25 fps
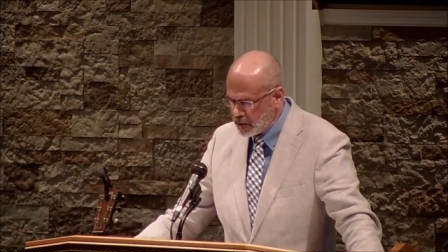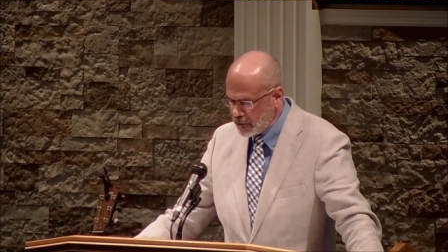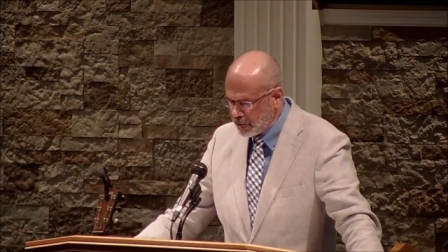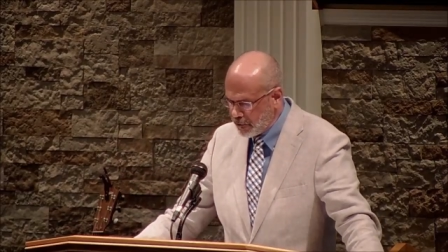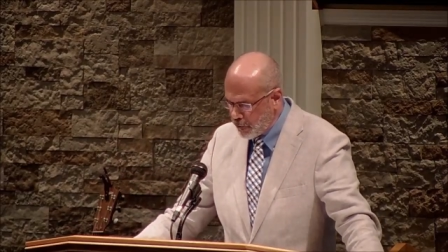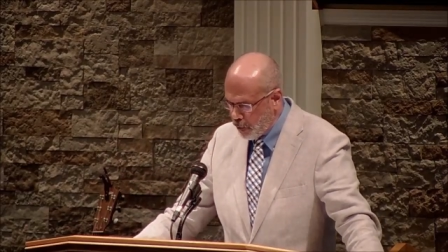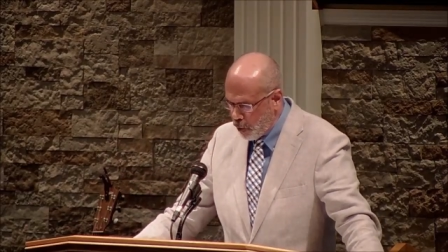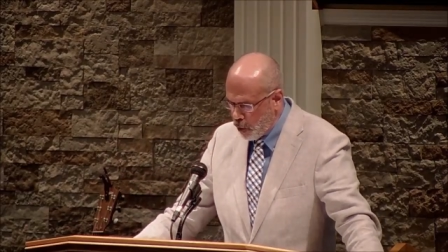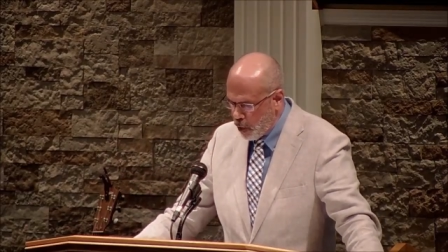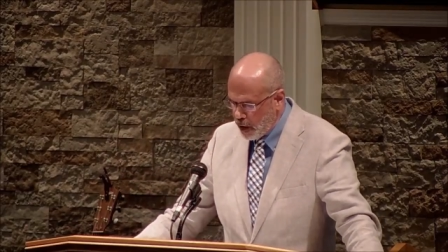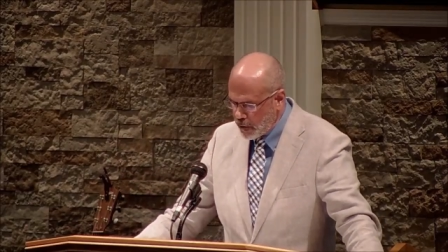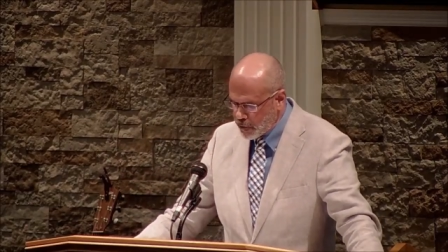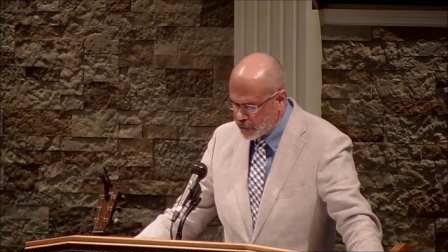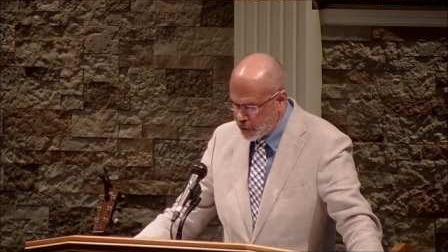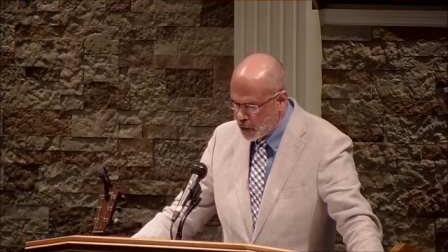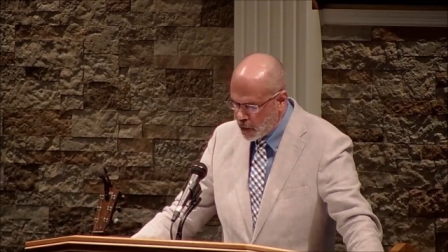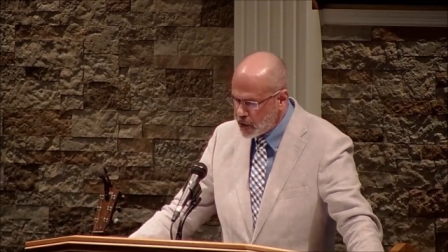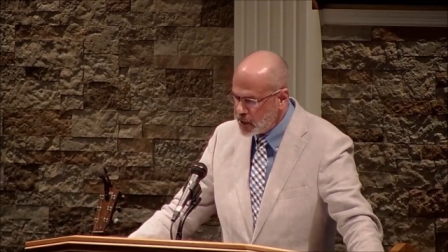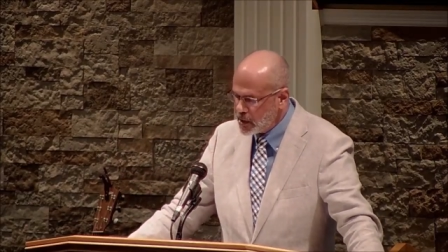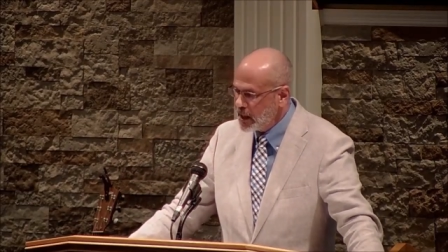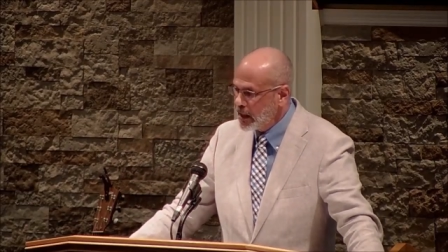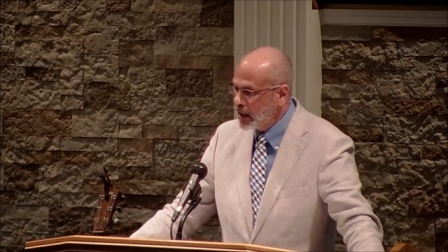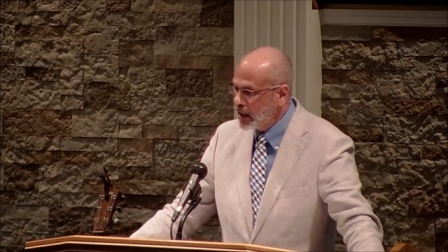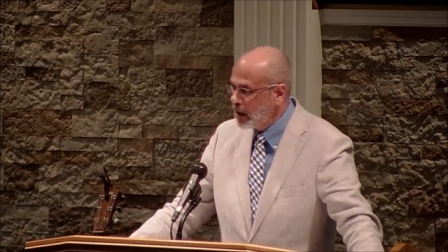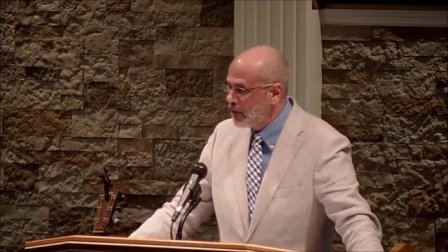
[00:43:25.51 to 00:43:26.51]
4
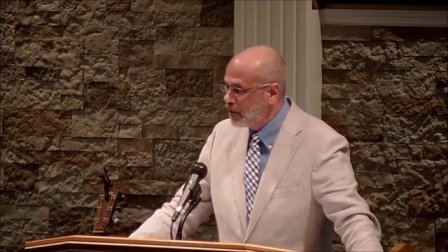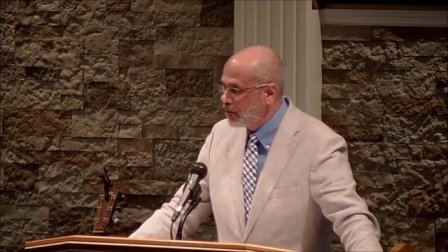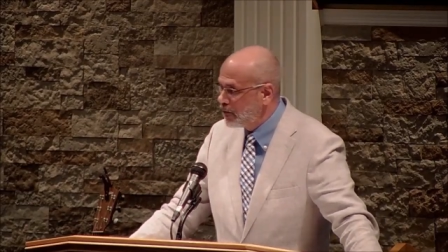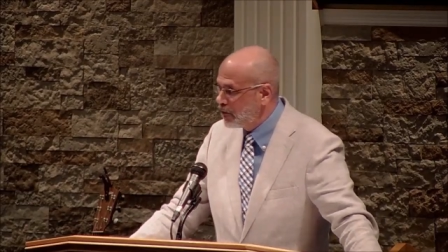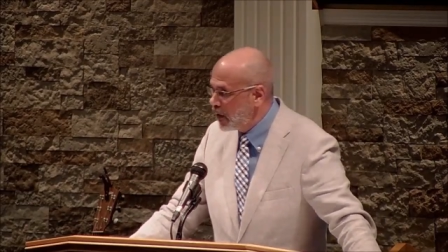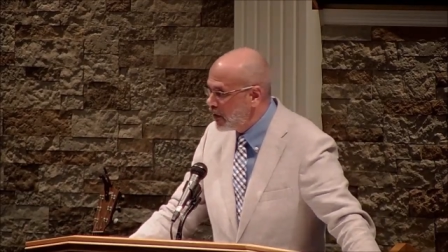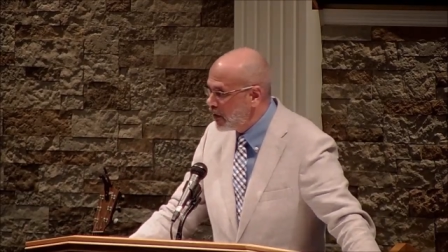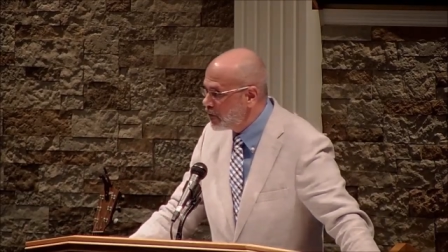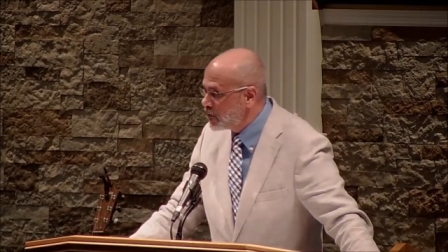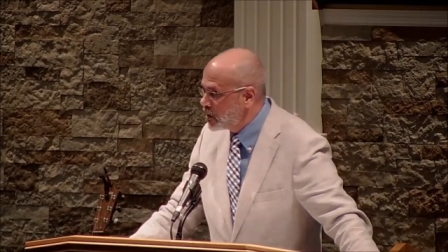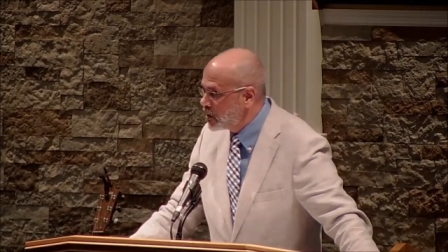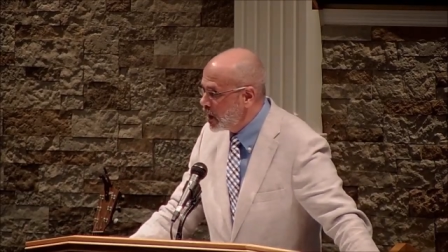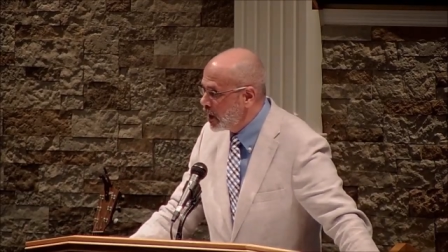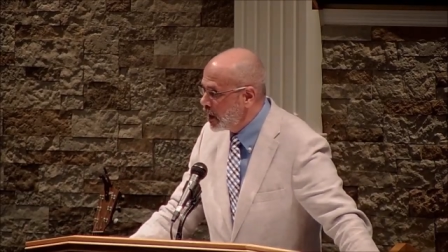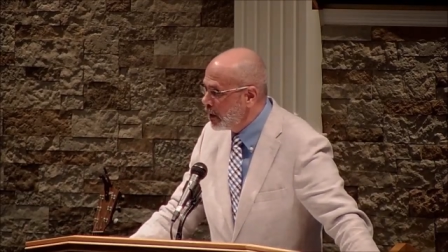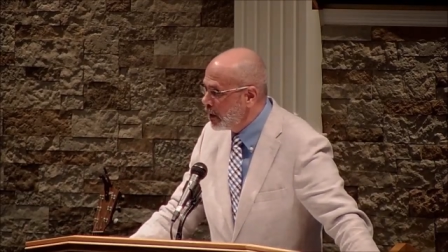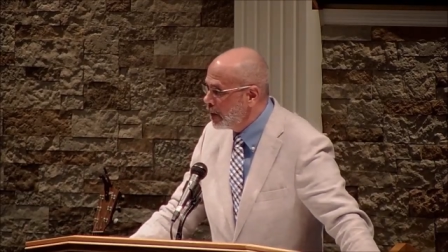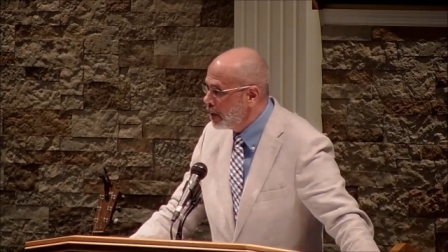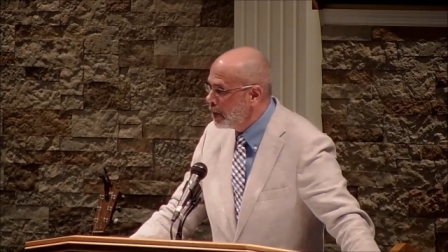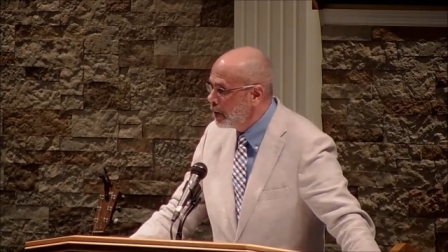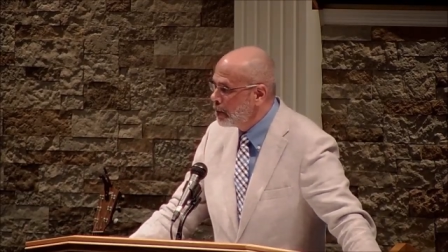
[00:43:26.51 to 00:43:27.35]
13 and 15,